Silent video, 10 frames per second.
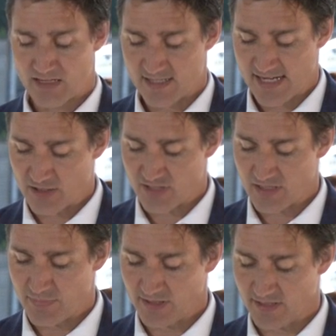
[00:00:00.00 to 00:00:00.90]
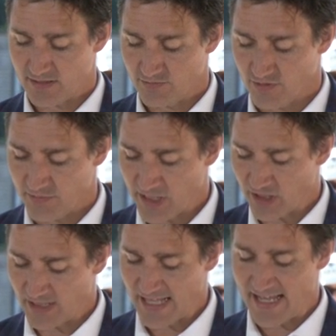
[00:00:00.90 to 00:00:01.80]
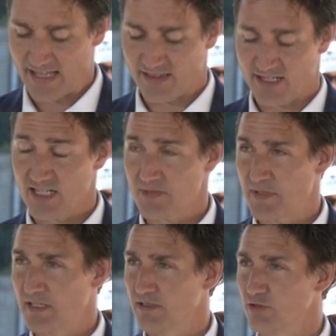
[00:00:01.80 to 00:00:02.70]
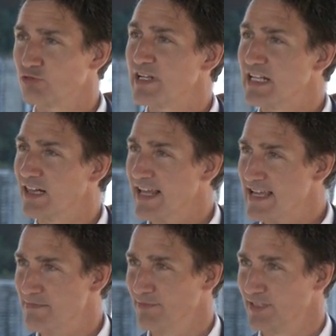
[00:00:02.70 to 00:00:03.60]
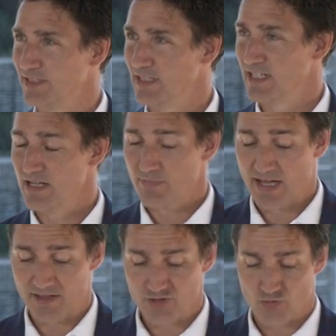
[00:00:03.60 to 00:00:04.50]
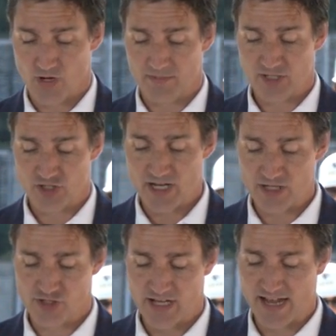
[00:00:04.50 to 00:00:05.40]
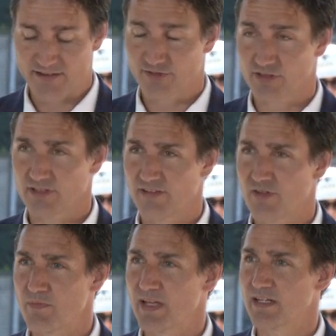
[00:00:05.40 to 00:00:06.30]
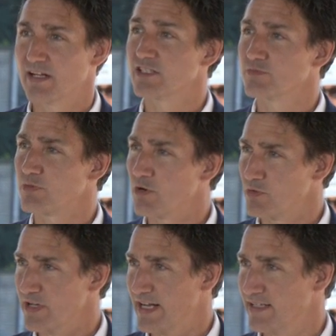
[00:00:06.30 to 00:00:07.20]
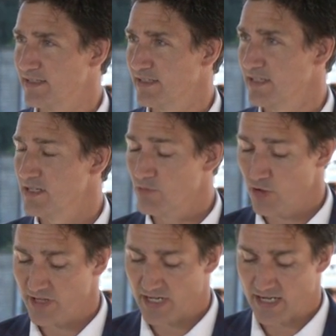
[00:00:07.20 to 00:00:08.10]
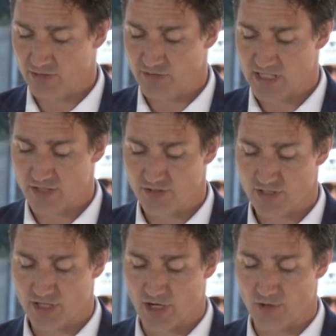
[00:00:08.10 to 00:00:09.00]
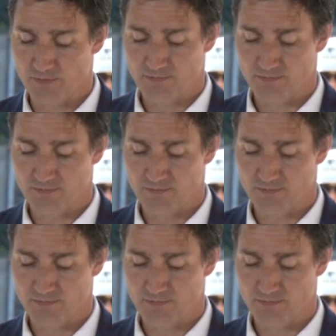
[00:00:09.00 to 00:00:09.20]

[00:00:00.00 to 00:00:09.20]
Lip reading: This housing building will be on land that has been reclaimed by the Squamish Nation after having been expropriated more than 100 years ago.